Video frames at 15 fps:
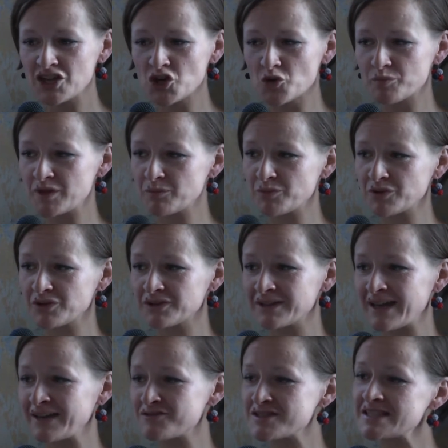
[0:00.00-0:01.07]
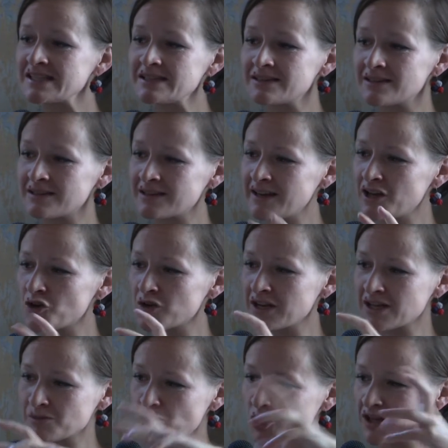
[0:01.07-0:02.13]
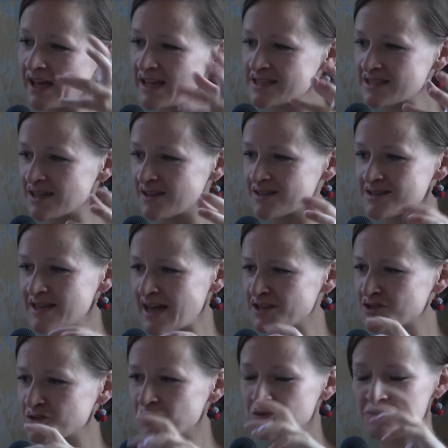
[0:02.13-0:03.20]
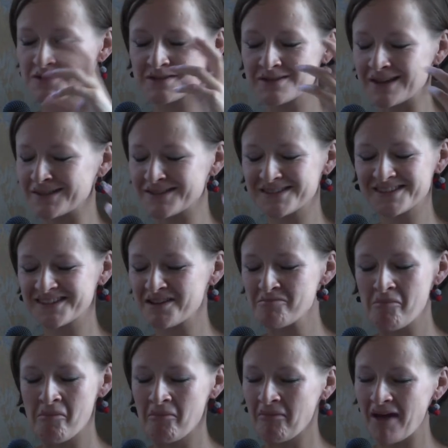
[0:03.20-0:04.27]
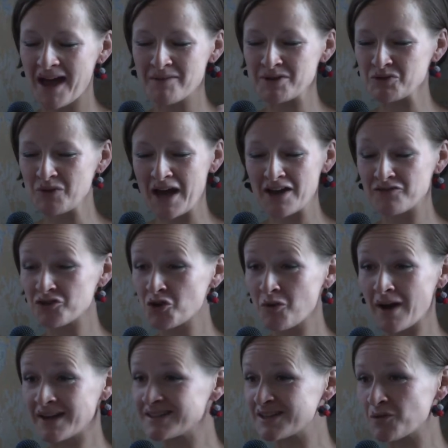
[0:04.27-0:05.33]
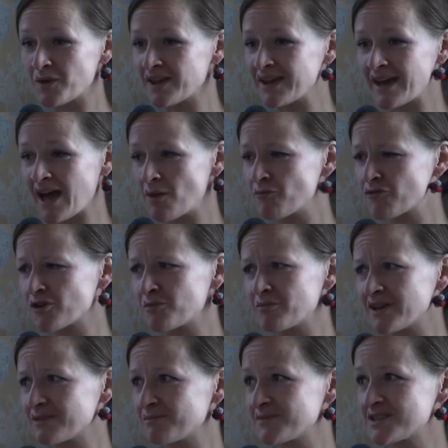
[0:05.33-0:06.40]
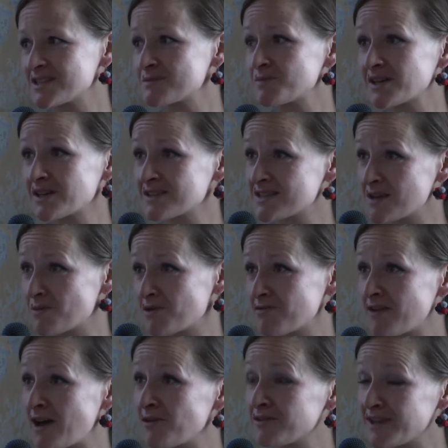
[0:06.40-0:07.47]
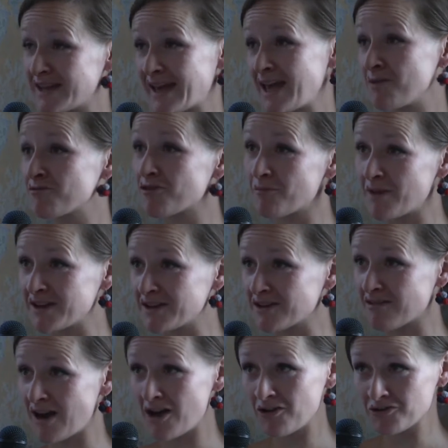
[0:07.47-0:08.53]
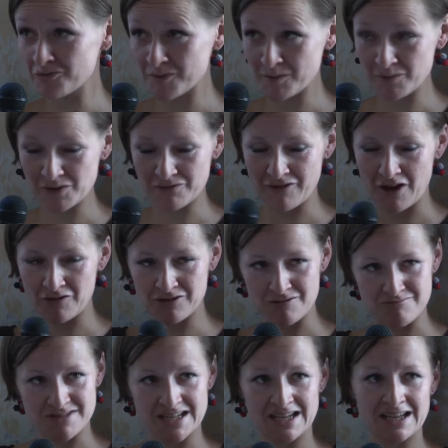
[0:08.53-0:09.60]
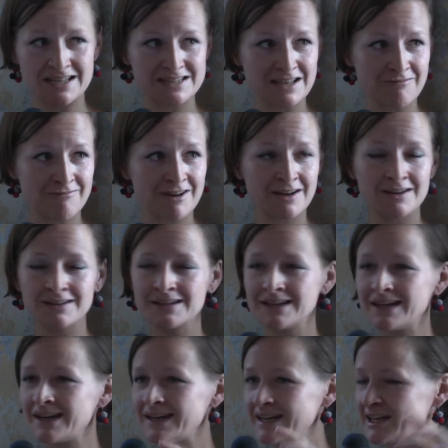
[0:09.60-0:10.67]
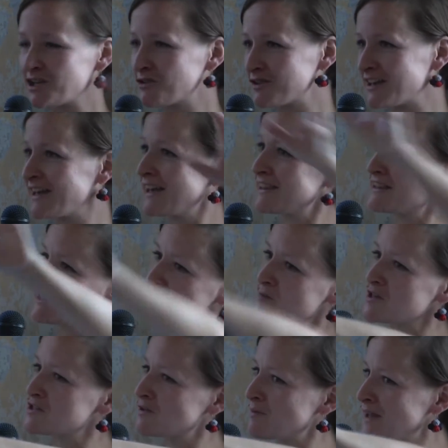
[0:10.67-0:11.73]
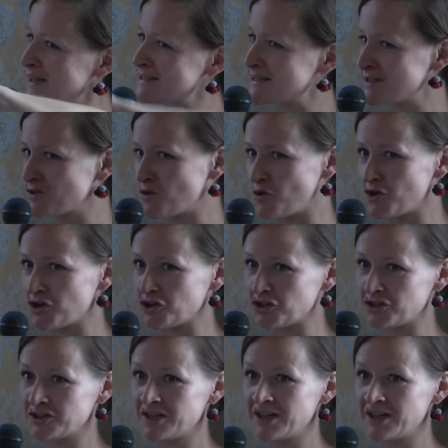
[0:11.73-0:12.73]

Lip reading: people, I've seen, little polyester statues that, I mean, I have no idea where they come from, but just because they were found, they came from underground, or people found them digging somewhere, they get their special place in the corner.